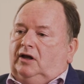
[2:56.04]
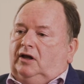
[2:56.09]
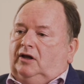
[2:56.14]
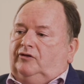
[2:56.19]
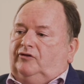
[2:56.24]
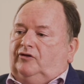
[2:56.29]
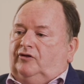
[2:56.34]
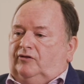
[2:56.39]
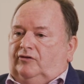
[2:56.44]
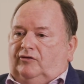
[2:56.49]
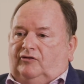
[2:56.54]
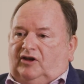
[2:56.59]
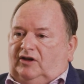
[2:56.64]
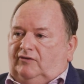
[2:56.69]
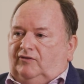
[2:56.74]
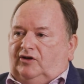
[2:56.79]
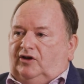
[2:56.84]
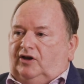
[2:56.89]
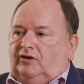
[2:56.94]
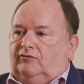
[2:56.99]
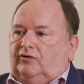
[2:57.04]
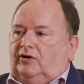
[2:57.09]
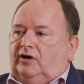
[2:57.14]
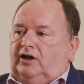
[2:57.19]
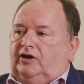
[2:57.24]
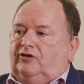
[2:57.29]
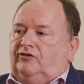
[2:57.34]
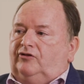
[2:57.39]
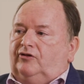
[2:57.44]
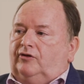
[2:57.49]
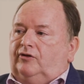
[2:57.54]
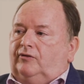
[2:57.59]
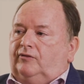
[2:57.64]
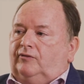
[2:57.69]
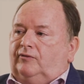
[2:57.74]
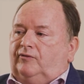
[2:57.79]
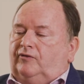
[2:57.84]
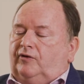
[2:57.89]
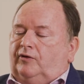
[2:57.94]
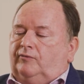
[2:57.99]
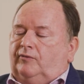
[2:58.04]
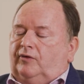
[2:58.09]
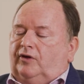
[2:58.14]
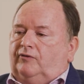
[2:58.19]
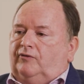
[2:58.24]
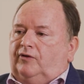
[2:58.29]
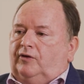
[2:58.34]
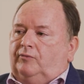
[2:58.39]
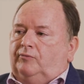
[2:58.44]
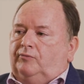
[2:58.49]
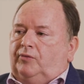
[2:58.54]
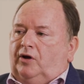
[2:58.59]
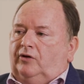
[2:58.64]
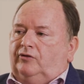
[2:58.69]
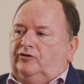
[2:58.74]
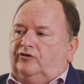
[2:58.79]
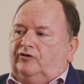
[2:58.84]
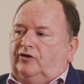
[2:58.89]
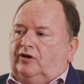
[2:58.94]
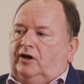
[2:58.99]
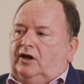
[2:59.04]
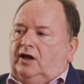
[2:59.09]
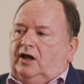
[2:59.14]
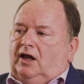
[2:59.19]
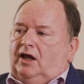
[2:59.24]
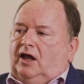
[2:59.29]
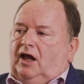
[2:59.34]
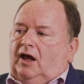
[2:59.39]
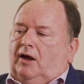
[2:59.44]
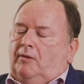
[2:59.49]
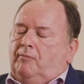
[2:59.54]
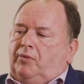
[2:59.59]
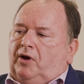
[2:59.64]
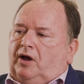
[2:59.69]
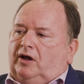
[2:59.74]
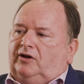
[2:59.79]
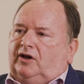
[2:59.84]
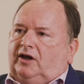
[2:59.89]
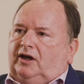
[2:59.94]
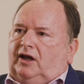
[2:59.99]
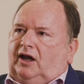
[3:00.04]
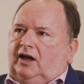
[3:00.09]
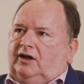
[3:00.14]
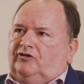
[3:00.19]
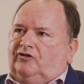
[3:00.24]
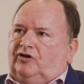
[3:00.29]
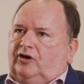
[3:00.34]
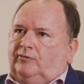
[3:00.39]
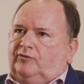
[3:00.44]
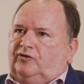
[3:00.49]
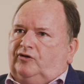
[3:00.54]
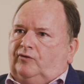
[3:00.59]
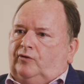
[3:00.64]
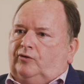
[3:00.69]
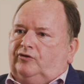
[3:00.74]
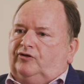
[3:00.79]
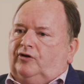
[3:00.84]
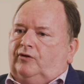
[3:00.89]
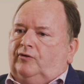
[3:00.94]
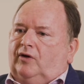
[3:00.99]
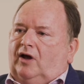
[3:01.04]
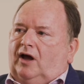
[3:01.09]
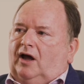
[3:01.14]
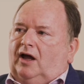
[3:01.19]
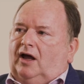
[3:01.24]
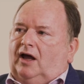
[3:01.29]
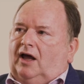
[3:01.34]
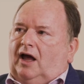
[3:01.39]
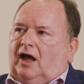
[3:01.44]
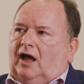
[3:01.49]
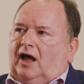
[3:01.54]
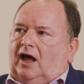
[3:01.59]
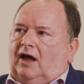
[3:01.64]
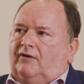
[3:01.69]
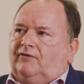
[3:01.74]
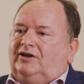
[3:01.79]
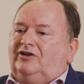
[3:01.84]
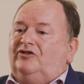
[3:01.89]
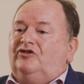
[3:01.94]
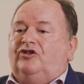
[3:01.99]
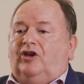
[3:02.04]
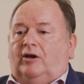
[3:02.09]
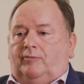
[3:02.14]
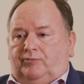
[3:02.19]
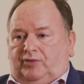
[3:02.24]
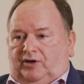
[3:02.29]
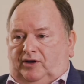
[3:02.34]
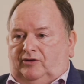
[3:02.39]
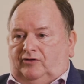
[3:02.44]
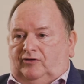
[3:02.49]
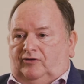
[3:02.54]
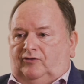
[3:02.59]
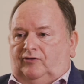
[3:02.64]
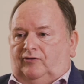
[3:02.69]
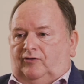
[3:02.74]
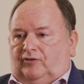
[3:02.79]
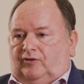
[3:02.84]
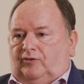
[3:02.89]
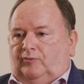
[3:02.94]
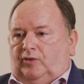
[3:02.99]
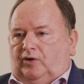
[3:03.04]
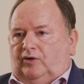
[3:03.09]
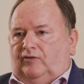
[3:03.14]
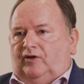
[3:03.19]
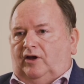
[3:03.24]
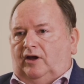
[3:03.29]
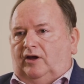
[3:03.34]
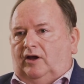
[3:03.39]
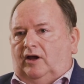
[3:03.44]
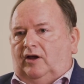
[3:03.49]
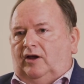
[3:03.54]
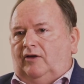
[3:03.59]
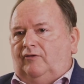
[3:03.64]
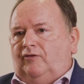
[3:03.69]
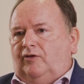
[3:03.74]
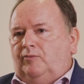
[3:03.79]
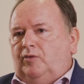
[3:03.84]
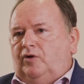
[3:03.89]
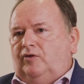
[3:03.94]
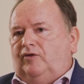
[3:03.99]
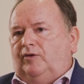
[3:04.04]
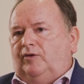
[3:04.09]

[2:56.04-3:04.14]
DVD release or the film poster. But in terms of also having champions for the movie, if the movie